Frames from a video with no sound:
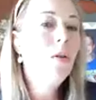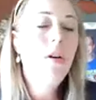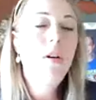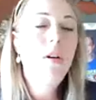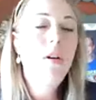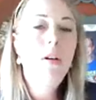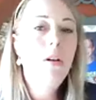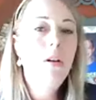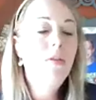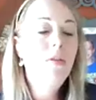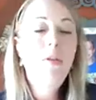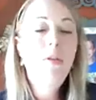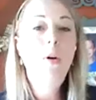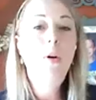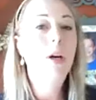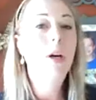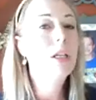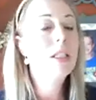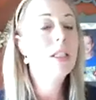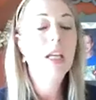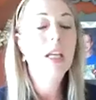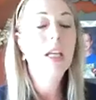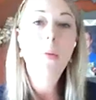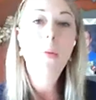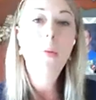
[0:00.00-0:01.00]
So of
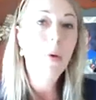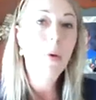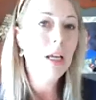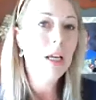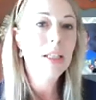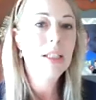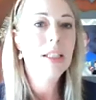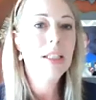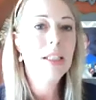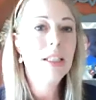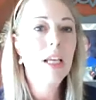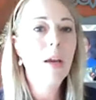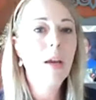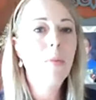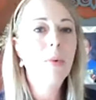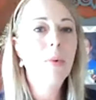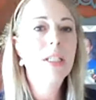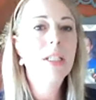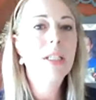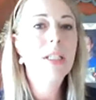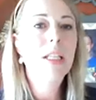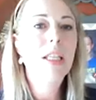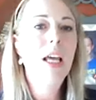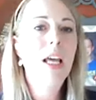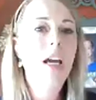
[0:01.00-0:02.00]
course, I was. I
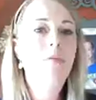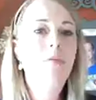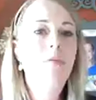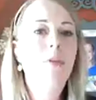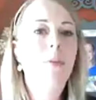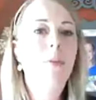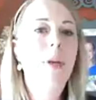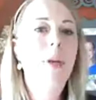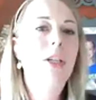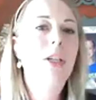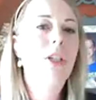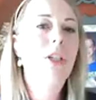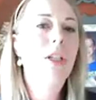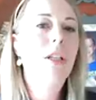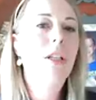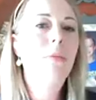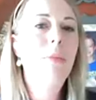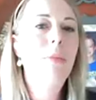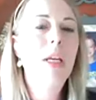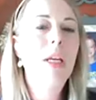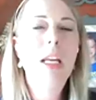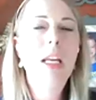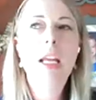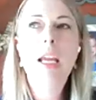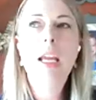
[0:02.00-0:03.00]
went to that
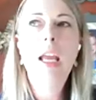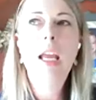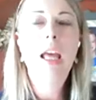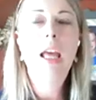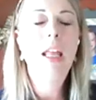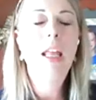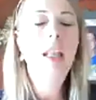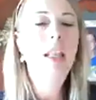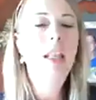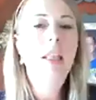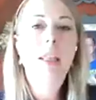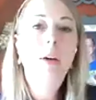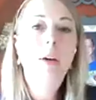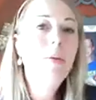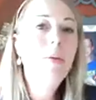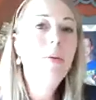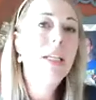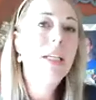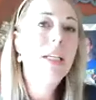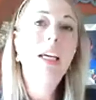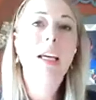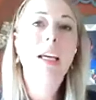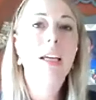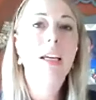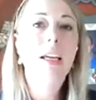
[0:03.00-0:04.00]
information meeting, and
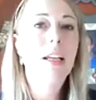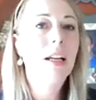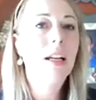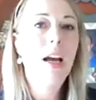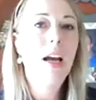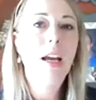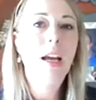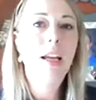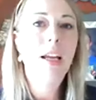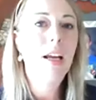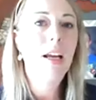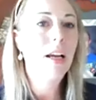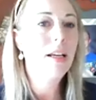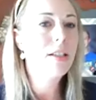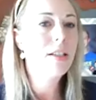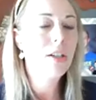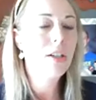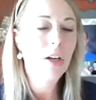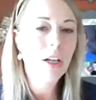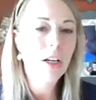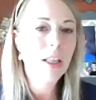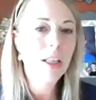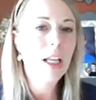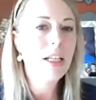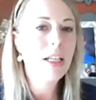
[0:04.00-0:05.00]
that was it. I,
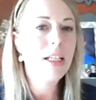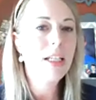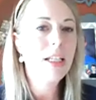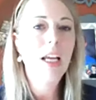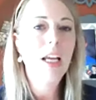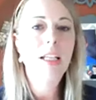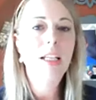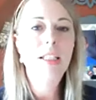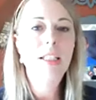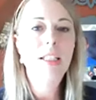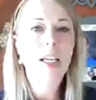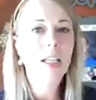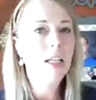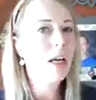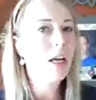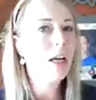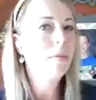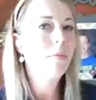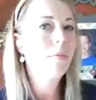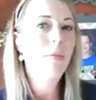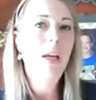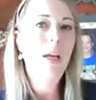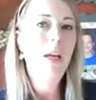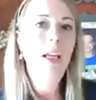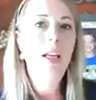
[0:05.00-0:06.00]
I started that day,
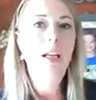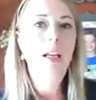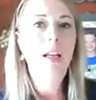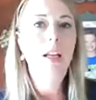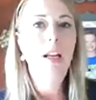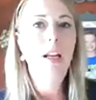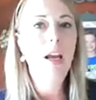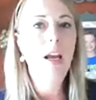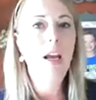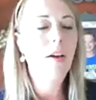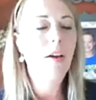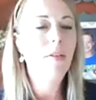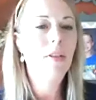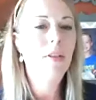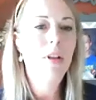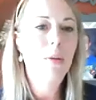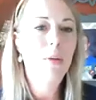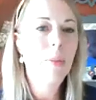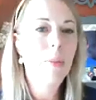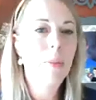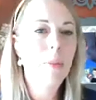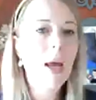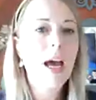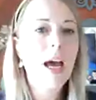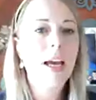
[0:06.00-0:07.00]
signed up, and I
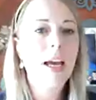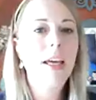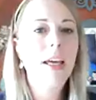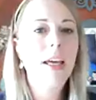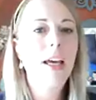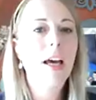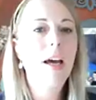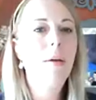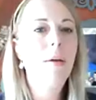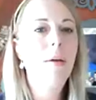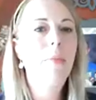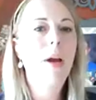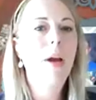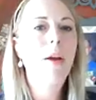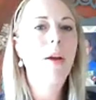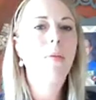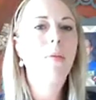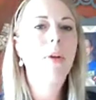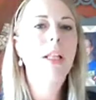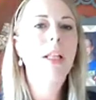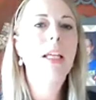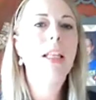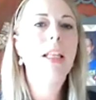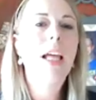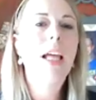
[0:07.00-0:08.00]
haven't looked back. Um,
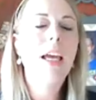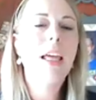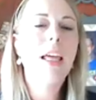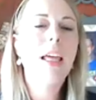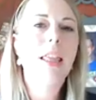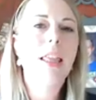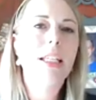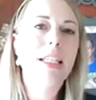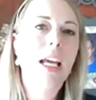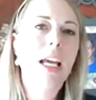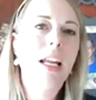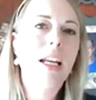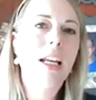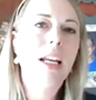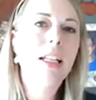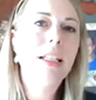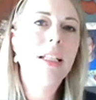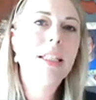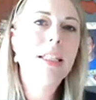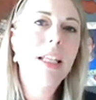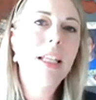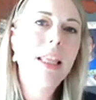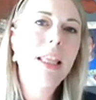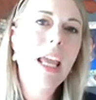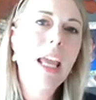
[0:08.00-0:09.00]
I really like the
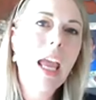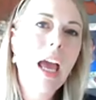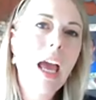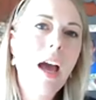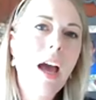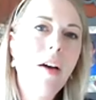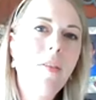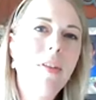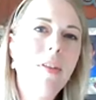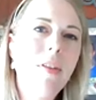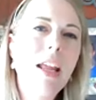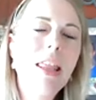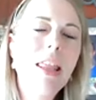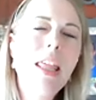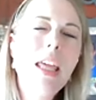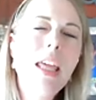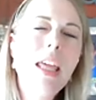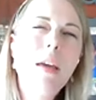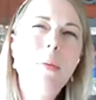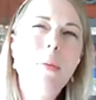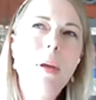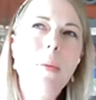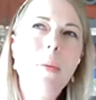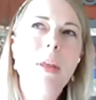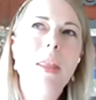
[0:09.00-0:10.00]
tenants that they have, and I
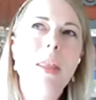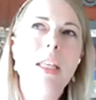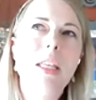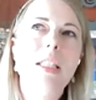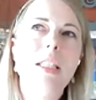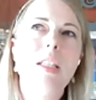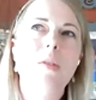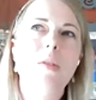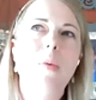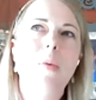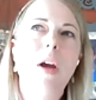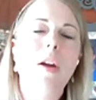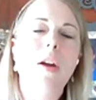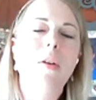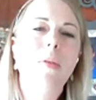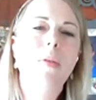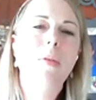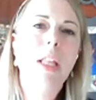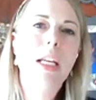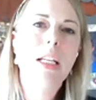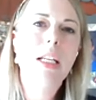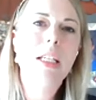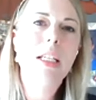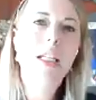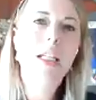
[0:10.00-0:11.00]
think maybe this is why I
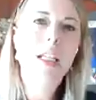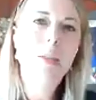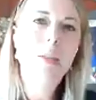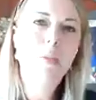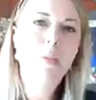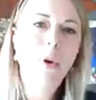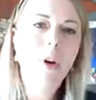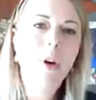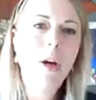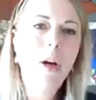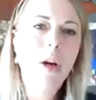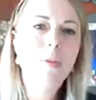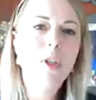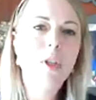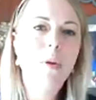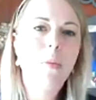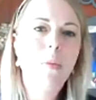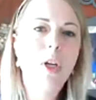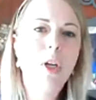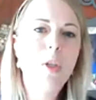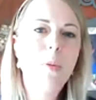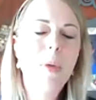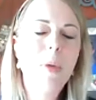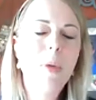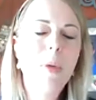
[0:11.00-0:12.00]
relate to this program
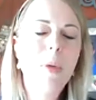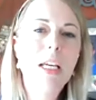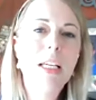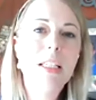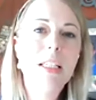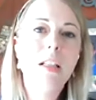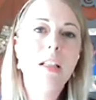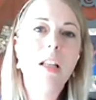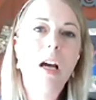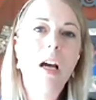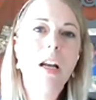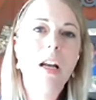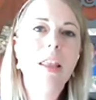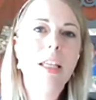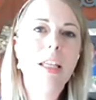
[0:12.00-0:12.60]
so much because a